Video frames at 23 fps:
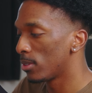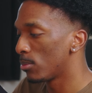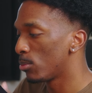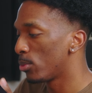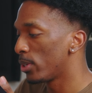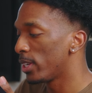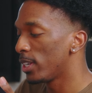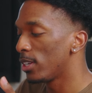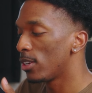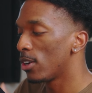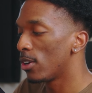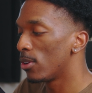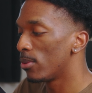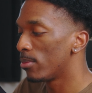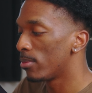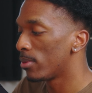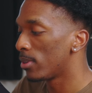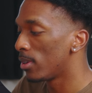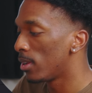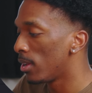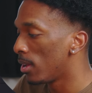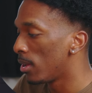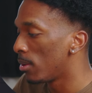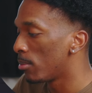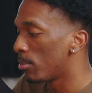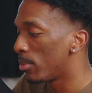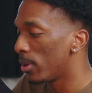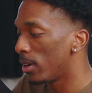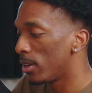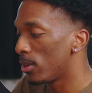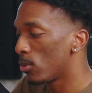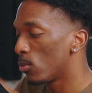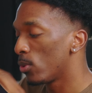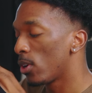Pretty dope,
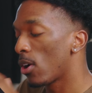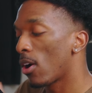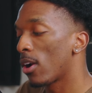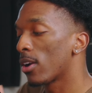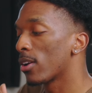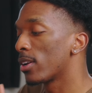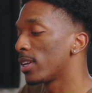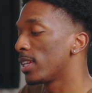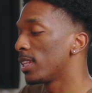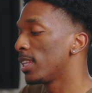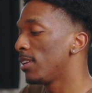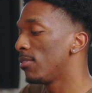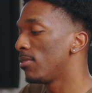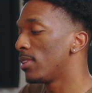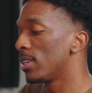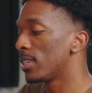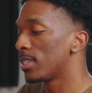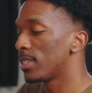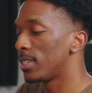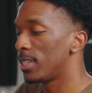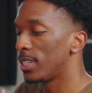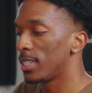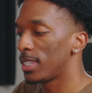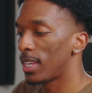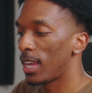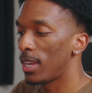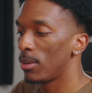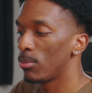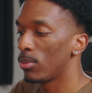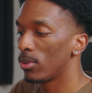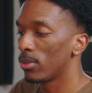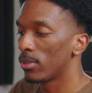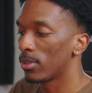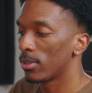but we are gonna leave this
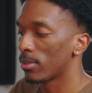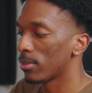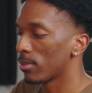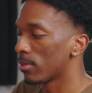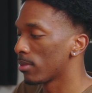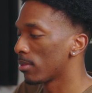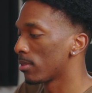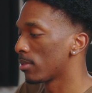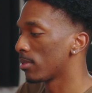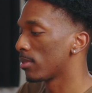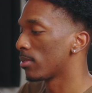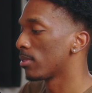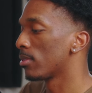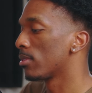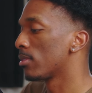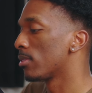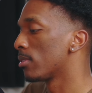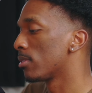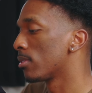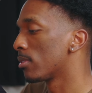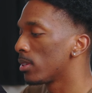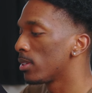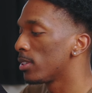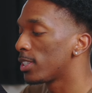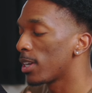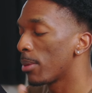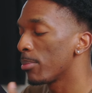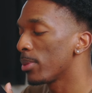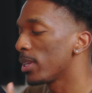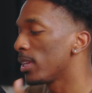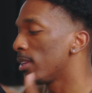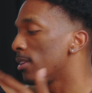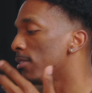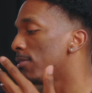disabled.
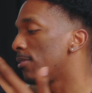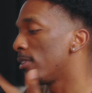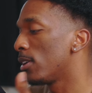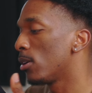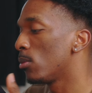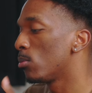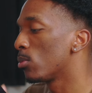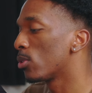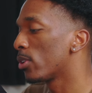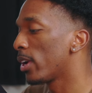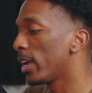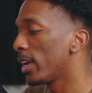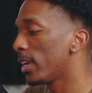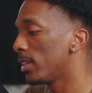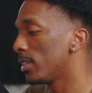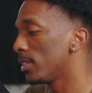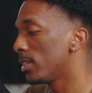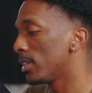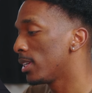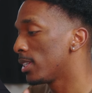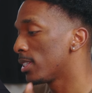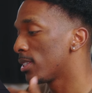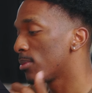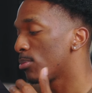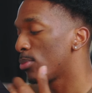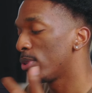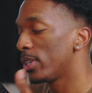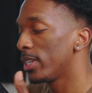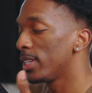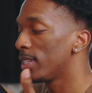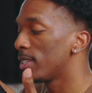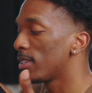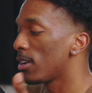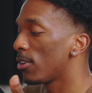Jumping into film grain is
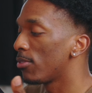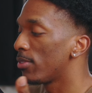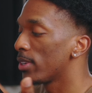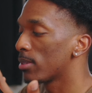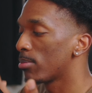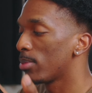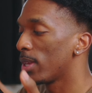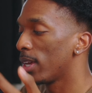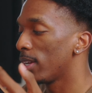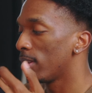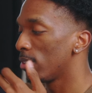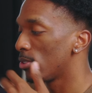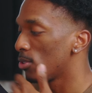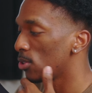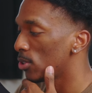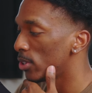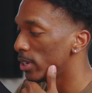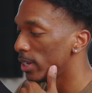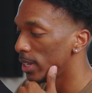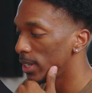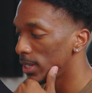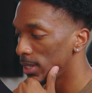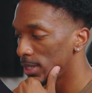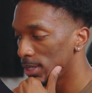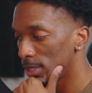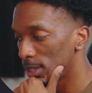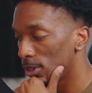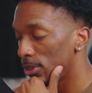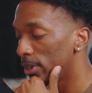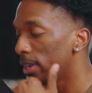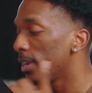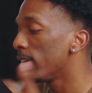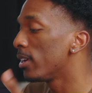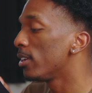pretty self-explanatory.
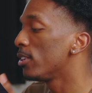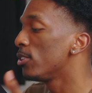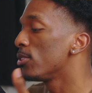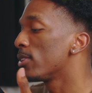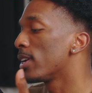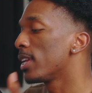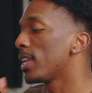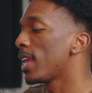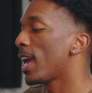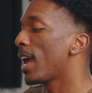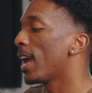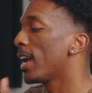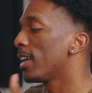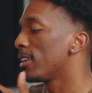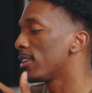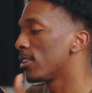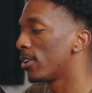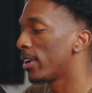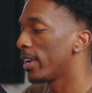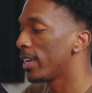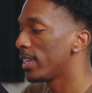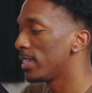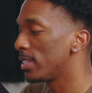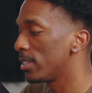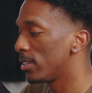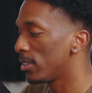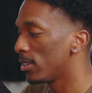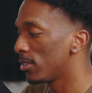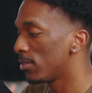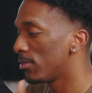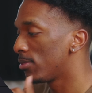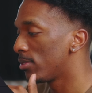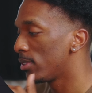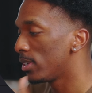So here you can add grain to
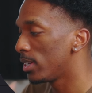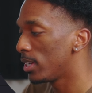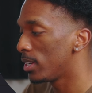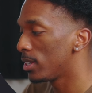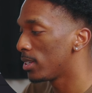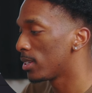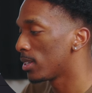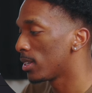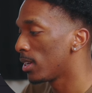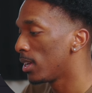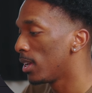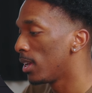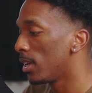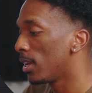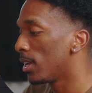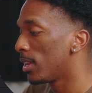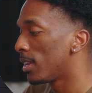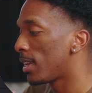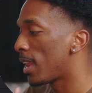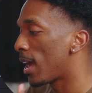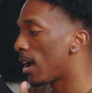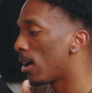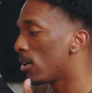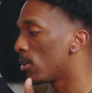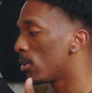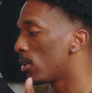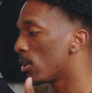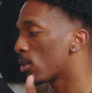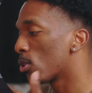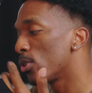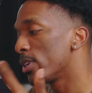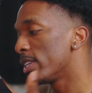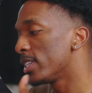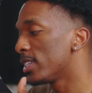your footage. Now,
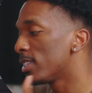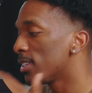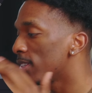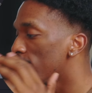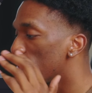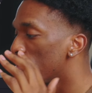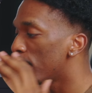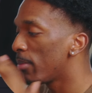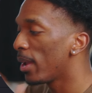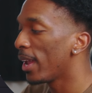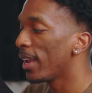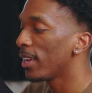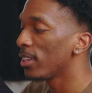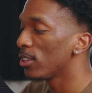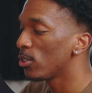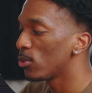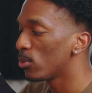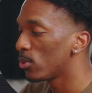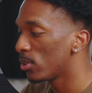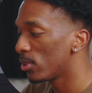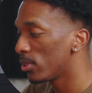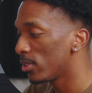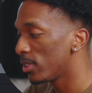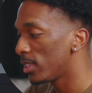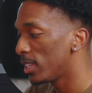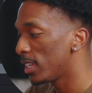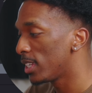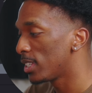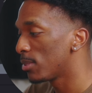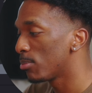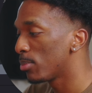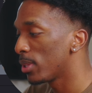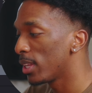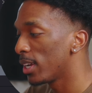according to the manual,
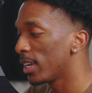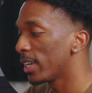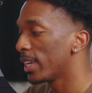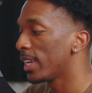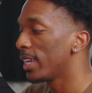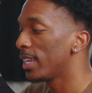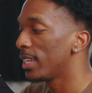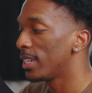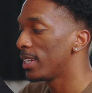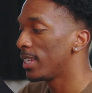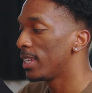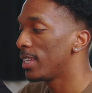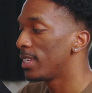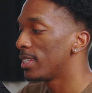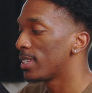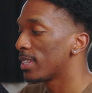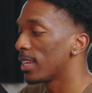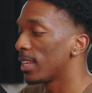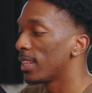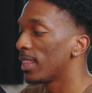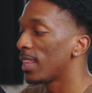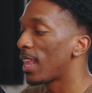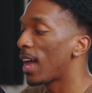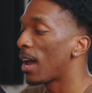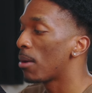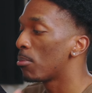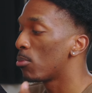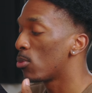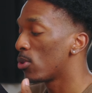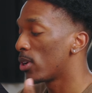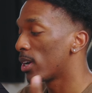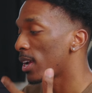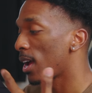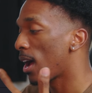this plugin is a lot
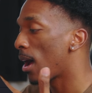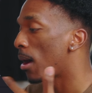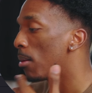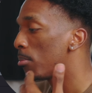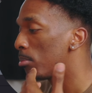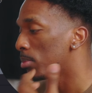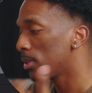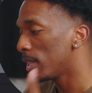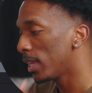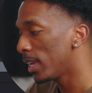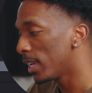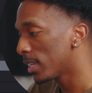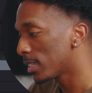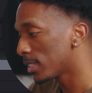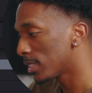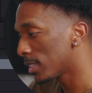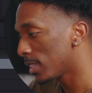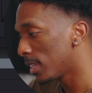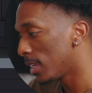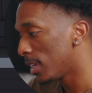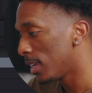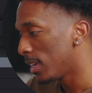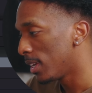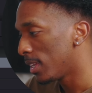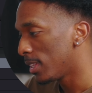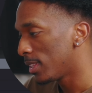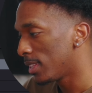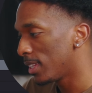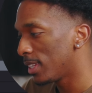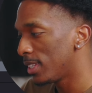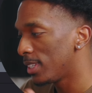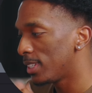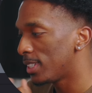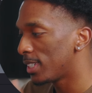more complex
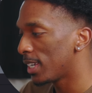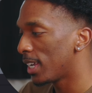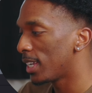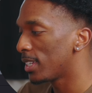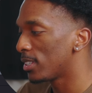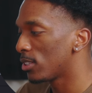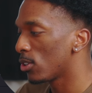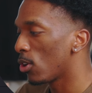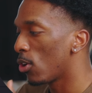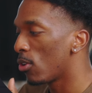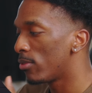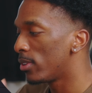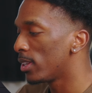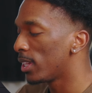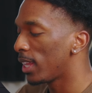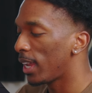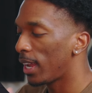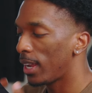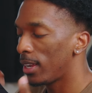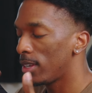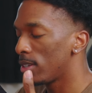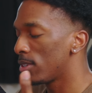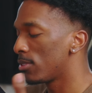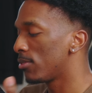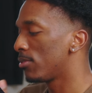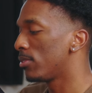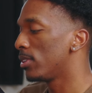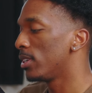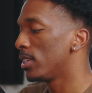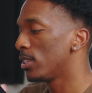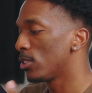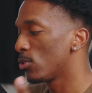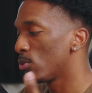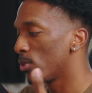than just overlaying your
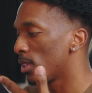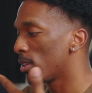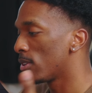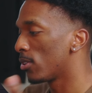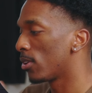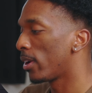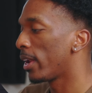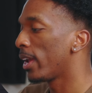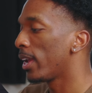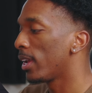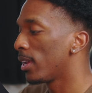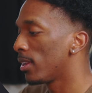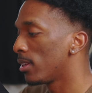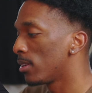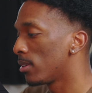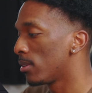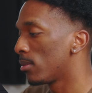footage with grain.